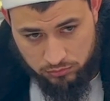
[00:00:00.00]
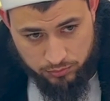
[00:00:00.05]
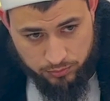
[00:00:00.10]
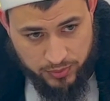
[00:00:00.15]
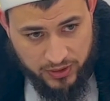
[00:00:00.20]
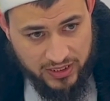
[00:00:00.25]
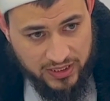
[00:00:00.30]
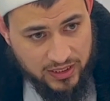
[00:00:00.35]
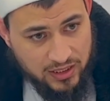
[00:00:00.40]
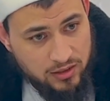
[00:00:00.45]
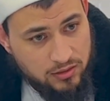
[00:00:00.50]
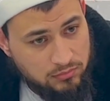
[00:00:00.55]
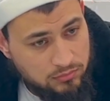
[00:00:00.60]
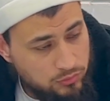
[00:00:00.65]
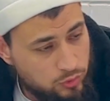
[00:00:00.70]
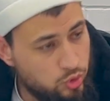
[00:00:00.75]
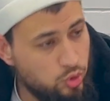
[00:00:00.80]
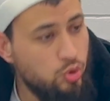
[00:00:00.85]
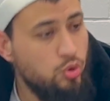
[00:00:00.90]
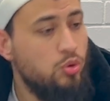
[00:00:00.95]

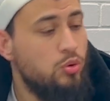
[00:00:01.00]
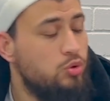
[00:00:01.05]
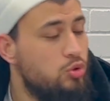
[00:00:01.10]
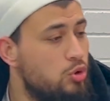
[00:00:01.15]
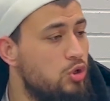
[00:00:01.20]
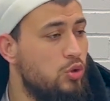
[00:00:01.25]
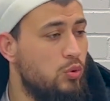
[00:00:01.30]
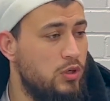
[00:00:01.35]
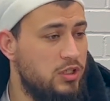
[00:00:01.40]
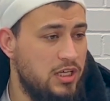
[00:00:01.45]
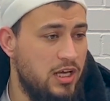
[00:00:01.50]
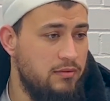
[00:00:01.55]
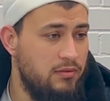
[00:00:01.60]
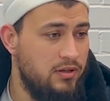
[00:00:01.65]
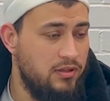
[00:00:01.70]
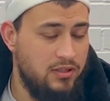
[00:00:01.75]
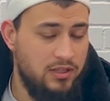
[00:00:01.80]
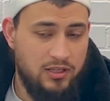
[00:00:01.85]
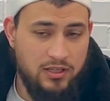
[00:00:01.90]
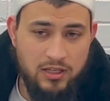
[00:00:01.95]
doing whatever
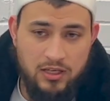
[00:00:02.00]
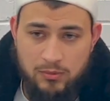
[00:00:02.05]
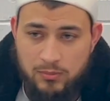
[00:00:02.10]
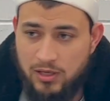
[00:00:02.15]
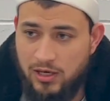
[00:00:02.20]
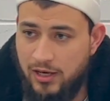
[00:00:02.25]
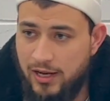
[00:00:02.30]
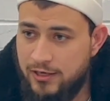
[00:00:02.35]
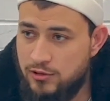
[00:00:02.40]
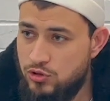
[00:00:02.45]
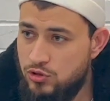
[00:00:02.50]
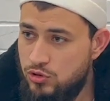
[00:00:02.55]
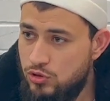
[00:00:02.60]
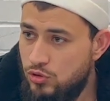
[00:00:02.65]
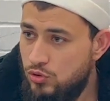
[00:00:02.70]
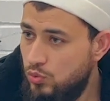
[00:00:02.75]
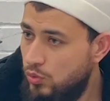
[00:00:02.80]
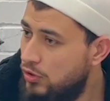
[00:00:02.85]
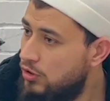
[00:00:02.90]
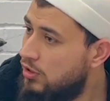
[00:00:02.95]
the criminal
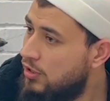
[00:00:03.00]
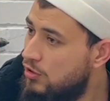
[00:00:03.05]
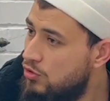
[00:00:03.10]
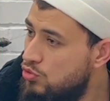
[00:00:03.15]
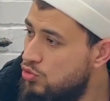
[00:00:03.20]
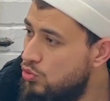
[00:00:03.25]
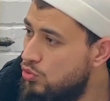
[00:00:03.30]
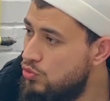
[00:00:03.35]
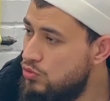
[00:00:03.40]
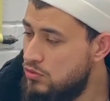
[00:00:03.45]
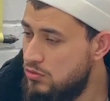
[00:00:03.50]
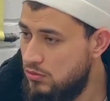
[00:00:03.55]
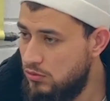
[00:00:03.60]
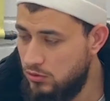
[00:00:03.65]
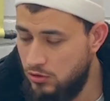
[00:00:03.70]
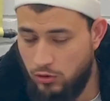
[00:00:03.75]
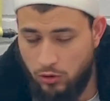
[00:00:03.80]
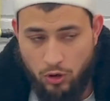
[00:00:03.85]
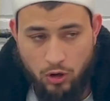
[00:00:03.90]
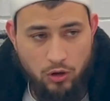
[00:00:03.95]
attitude one can choose,
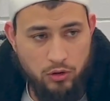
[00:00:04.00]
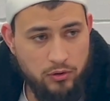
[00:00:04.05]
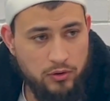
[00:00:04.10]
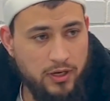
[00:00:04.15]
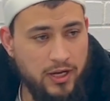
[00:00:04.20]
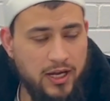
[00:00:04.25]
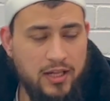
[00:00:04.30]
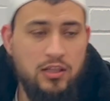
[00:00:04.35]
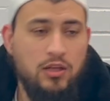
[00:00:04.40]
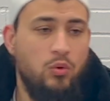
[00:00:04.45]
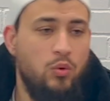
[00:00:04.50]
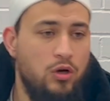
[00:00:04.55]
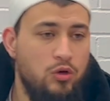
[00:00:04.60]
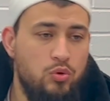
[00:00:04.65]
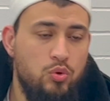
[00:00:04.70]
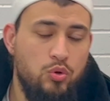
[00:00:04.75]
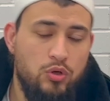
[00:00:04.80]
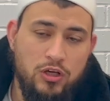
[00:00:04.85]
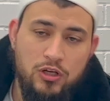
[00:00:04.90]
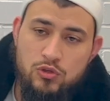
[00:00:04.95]
the wrong, and the one
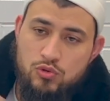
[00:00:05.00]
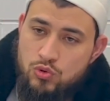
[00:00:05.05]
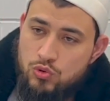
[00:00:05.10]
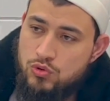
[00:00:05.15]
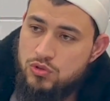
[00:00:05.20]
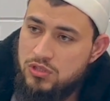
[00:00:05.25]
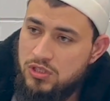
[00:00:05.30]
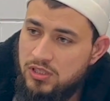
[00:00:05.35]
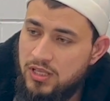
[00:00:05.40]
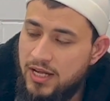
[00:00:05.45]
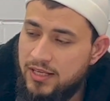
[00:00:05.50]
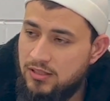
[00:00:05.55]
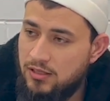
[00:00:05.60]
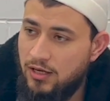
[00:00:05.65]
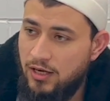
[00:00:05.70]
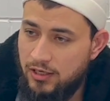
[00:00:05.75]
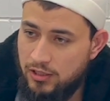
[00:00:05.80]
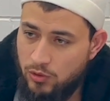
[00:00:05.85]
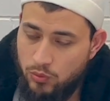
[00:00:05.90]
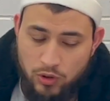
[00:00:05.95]
who can choose the
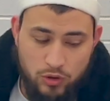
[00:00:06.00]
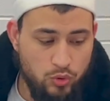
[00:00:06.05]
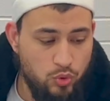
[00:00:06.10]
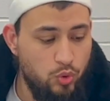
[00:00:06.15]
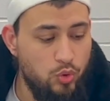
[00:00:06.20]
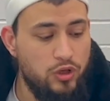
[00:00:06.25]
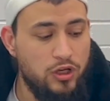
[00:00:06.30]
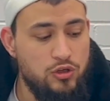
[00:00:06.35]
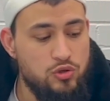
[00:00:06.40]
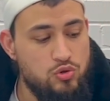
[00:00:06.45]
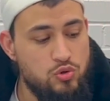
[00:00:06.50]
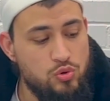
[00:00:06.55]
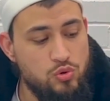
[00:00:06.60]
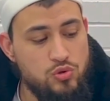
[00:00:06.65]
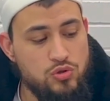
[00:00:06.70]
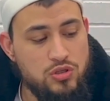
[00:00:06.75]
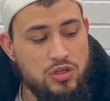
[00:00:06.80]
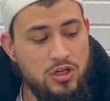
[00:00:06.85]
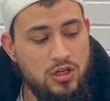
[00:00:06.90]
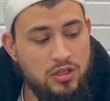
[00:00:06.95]
atqa, the one who can
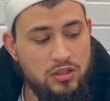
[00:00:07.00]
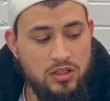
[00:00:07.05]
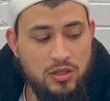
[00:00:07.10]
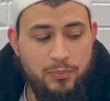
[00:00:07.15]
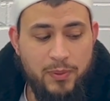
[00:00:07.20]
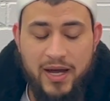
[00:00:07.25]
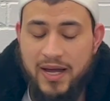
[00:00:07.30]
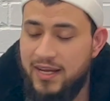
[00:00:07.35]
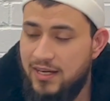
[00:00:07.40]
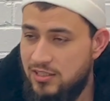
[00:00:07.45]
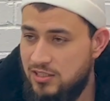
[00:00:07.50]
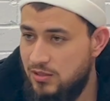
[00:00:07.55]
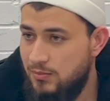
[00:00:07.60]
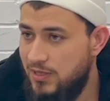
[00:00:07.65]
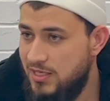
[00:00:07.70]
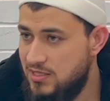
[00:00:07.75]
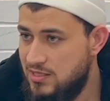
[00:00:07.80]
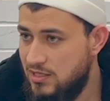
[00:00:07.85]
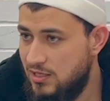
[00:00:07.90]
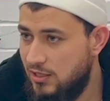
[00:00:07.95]
choose the piety.
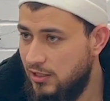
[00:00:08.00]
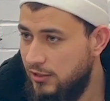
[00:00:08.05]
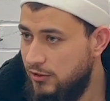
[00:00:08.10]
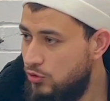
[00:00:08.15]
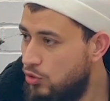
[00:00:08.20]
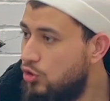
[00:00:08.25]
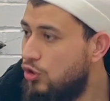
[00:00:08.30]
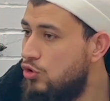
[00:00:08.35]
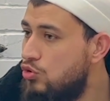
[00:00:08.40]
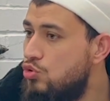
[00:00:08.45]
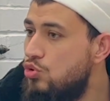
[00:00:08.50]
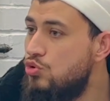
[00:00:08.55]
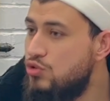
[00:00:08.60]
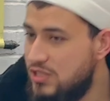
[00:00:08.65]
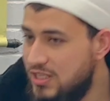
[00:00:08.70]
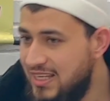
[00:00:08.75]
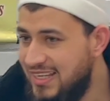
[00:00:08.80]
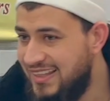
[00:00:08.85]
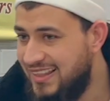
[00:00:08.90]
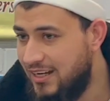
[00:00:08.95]
Basically, you can choose
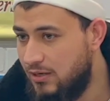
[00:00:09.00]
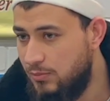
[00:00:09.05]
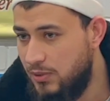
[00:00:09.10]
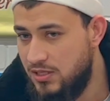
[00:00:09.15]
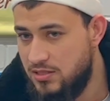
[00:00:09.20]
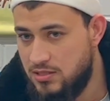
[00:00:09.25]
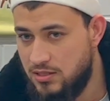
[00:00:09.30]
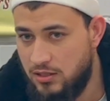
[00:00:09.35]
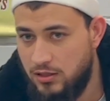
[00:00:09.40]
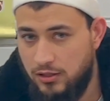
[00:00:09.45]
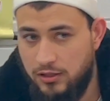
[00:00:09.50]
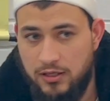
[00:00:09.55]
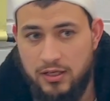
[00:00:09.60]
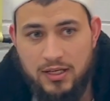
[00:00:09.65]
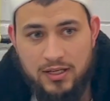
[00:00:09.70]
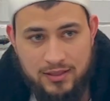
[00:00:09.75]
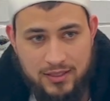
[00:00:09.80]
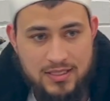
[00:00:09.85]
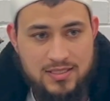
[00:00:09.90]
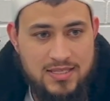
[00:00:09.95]
either. Basically,
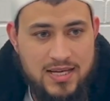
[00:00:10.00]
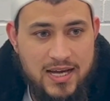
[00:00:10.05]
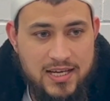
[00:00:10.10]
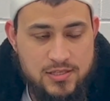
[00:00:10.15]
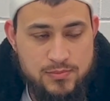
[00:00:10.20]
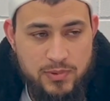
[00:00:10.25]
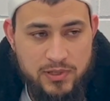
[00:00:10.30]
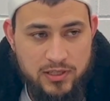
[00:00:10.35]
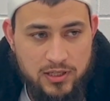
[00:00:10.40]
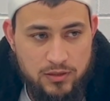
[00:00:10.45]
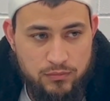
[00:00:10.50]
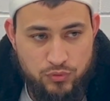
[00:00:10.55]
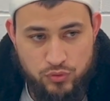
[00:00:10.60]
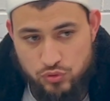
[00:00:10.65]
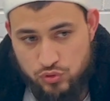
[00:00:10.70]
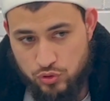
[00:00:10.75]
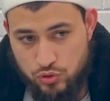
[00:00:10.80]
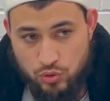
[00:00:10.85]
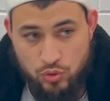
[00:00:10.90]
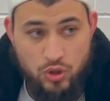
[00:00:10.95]
this has been
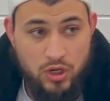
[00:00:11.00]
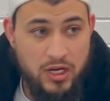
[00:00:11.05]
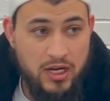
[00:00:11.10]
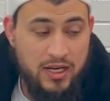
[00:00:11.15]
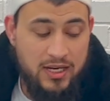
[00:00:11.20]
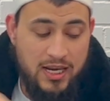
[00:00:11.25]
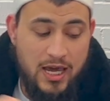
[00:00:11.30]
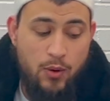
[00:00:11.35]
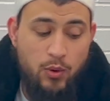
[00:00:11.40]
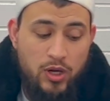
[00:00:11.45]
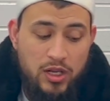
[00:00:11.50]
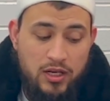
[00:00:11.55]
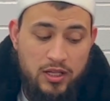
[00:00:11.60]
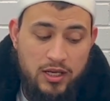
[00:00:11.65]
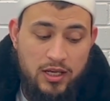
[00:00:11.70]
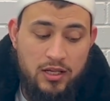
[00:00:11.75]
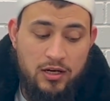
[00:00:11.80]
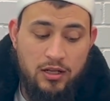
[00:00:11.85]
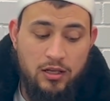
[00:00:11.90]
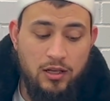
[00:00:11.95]
given to you. Now in
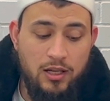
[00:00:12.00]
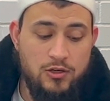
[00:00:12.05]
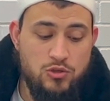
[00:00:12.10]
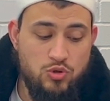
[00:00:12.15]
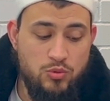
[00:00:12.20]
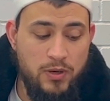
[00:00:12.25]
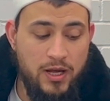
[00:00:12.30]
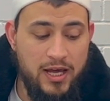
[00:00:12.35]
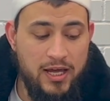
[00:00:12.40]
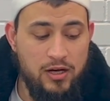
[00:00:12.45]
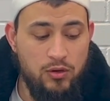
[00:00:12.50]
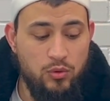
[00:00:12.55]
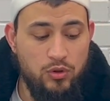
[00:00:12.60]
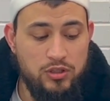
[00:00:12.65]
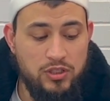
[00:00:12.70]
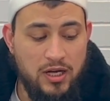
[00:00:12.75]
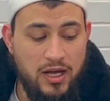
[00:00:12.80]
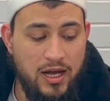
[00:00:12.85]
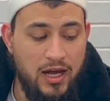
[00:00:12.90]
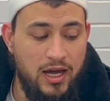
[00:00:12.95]
here Allah subhanahu wa
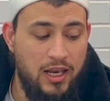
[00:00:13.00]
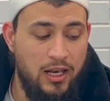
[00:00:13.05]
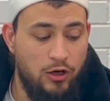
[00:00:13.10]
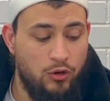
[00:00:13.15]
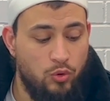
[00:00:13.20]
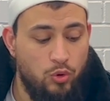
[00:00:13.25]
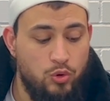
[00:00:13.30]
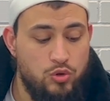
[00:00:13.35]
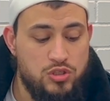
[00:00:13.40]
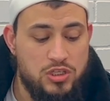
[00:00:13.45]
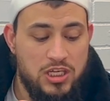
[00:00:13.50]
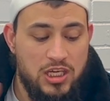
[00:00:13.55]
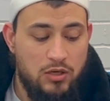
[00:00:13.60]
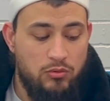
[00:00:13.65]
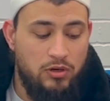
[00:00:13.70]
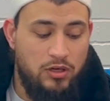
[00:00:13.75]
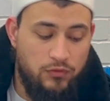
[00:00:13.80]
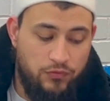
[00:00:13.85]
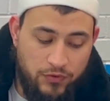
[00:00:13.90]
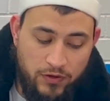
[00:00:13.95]
ta'ala goes
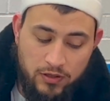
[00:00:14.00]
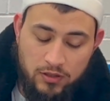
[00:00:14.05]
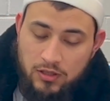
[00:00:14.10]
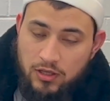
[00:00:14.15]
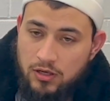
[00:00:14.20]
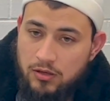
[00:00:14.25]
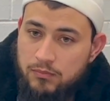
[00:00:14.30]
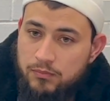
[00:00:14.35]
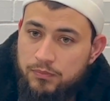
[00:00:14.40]
even further.